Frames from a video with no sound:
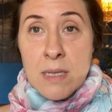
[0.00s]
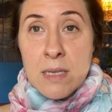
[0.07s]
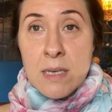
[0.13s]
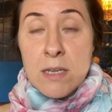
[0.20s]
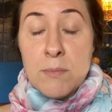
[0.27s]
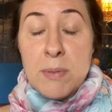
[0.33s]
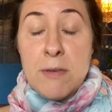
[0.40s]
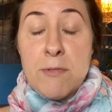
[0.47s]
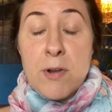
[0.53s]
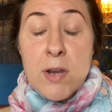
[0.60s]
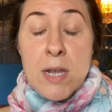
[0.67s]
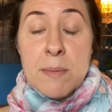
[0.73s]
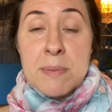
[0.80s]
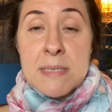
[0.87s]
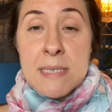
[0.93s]
could be
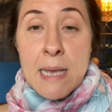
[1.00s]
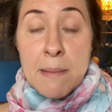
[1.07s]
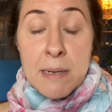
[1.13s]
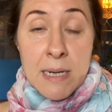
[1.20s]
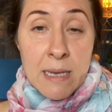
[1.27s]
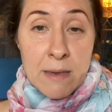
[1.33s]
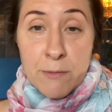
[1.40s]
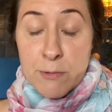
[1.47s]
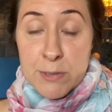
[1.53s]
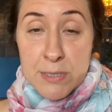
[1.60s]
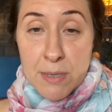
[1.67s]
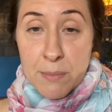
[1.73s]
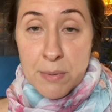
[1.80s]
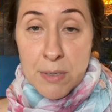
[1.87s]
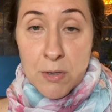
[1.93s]
very upsetting for
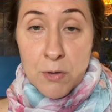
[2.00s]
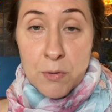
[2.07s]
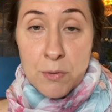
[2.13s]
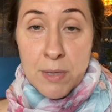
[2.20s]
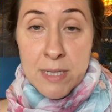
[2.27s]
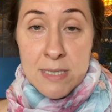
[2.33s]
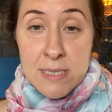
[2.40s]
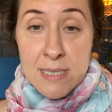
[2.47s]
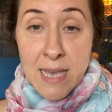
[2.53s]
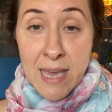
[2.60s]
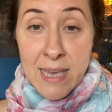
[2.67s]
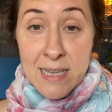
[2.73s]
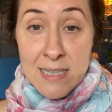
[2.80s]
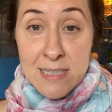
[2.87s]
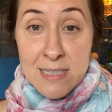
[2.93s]
somebody who, let's
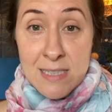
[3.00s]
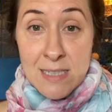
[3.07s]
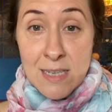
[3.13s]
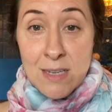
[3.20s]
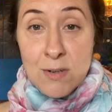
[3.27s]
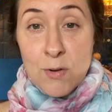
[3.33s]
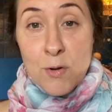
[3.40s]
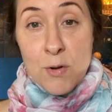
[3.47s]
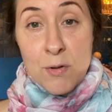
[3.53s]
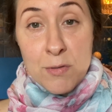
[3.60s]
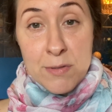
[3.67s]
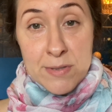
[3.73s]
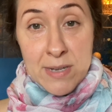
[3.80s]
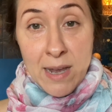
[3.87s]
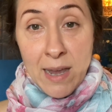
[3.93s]
say, is an
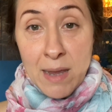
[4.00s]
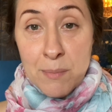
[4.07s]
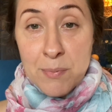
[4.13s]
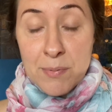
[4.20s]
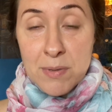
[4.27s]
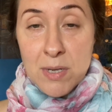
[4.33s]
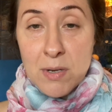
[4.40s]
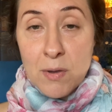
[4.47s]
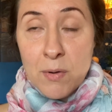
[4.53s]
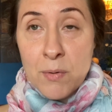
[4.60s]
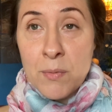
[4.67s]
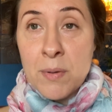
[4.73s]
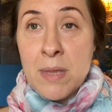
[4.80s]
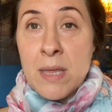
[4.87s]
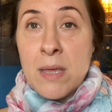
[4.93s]
earth type.
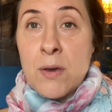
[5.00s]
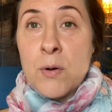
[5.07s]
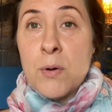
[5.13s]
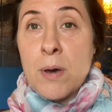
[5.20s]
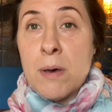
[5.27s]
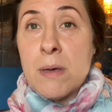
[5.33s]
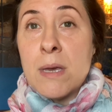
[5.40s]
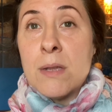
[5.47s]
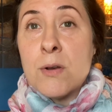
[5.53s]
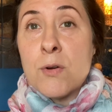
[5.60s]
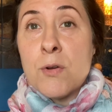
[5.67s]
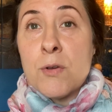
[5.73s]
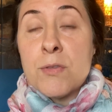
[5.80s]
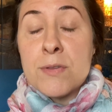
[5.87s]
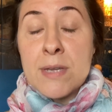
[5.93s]
An
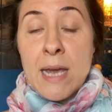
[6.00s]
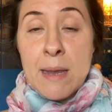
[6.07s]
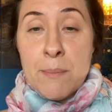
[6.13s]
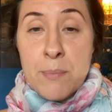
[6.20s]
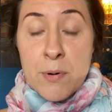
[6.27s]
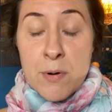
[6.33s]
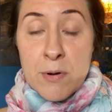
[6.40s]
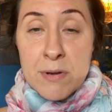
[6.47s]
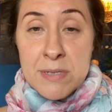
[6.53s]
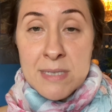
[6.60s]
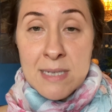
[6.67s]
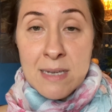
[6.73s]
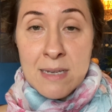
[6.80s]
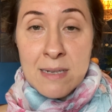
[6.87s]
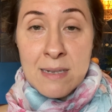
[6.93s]
earth type
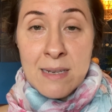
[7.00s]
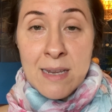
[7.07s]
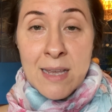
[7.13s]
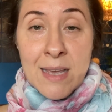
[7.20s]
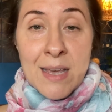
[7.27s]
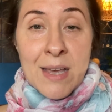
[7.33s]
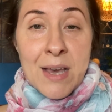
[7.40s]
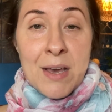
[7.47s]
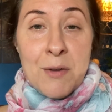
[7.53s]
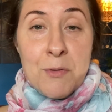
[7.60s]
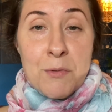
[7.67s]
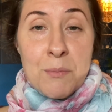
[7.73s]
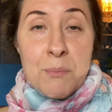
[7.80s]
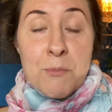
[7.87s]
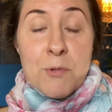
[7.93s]
person
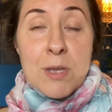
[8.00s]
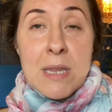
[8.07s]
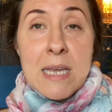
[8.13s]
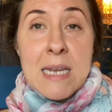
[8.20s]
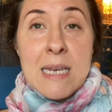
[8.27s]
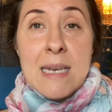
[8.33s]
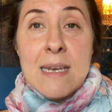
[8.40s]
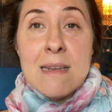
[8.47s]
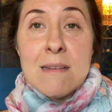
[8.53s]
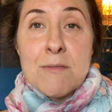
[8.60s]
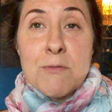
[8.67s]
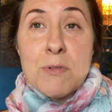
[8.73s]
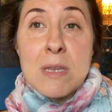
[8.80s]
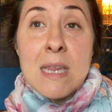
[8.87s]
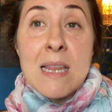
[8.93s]
really
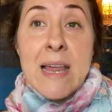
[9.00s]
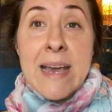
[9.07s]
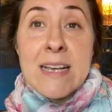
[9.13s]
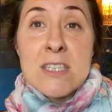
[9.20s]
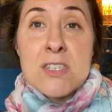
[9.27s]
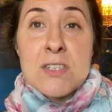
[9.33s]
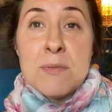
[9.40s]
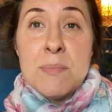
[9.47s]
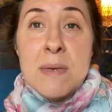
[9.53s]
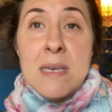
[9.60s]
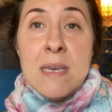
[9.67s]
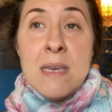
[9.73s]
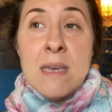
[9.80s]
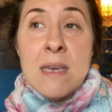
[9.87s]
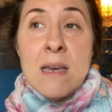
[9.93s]
likes to
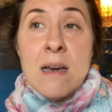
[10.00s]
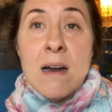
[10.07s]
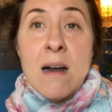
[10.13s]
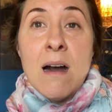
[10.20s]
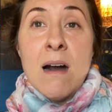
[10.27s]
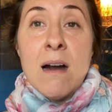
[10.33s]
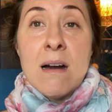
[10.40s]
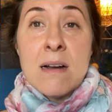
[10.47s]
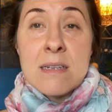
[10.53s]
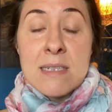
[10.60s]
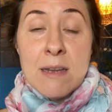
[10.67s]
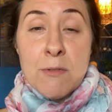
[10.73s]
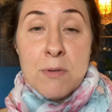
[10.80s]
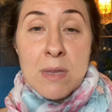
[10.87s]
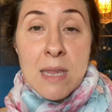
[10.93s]
be hugged.
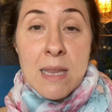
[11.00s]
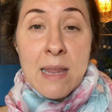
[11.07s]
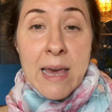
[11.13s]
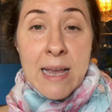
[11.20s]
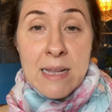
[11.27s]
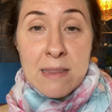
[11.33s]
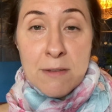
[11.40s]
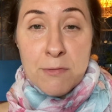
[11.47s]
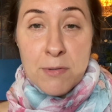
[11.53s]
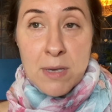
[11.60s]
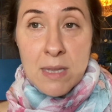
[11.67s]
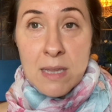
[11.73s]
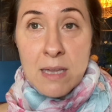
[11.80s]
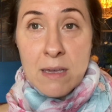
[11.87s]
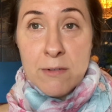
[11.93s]
They really like the
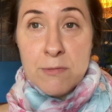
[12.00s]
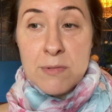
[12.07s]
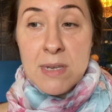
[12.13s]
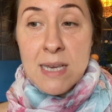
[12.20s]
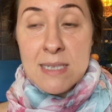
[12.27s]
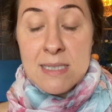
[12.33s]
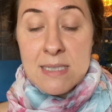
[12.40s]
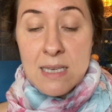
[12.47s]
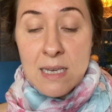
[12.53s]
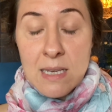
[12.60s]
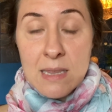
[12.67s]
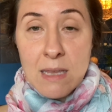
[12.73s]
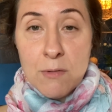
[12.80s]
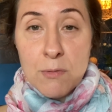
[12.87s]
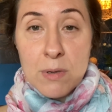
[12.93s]
feeling of nesting,
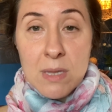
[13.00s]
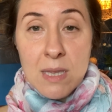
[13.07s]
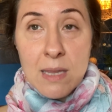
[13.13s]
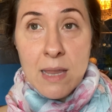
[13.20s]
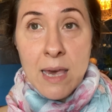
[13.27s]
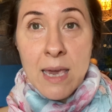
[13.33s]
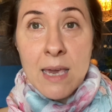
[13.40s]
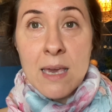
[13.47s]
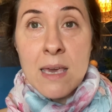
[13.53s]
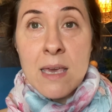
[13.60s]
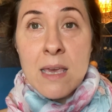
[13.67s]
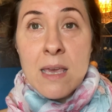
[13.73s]
and they really like